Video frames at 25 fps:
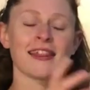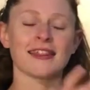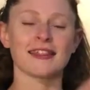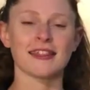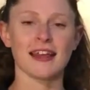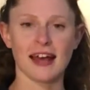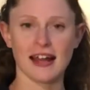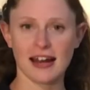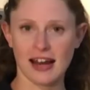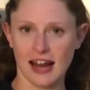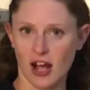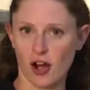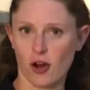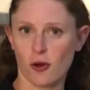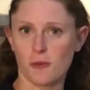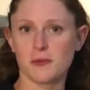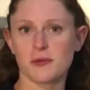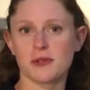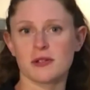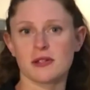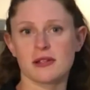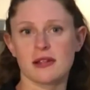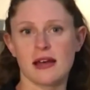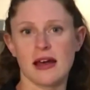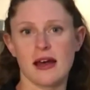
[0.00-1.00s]
That
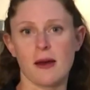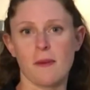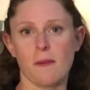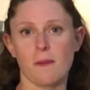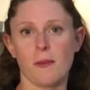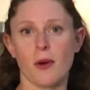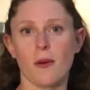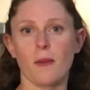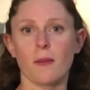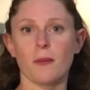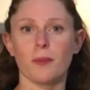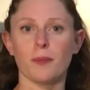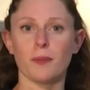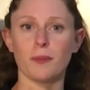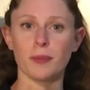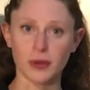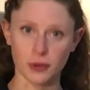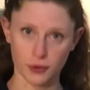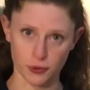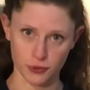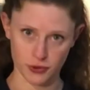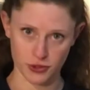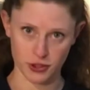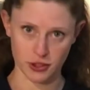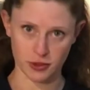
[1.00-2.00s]
helps them
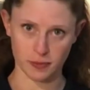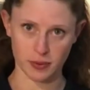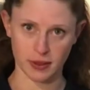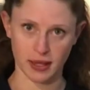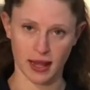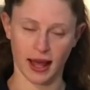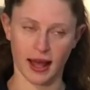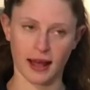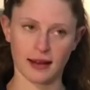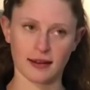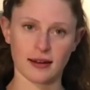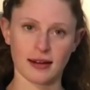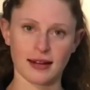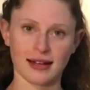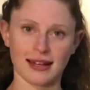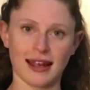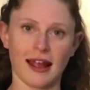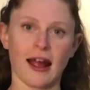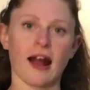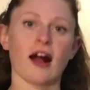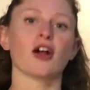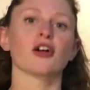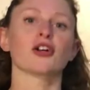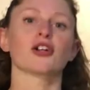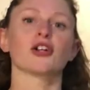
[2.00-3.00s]
build the plan,
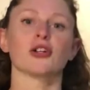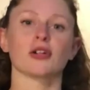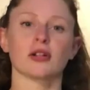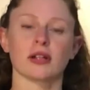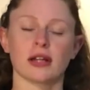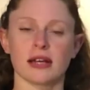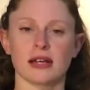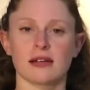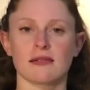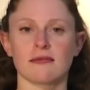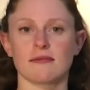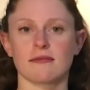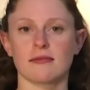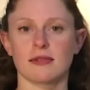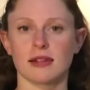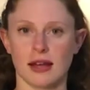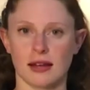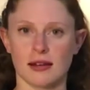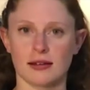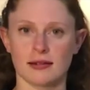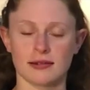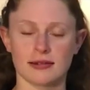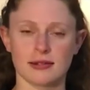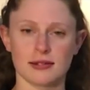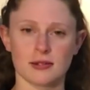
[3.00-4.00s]
calculate
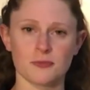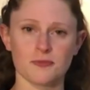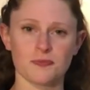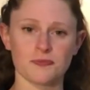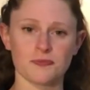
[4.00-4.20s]
things.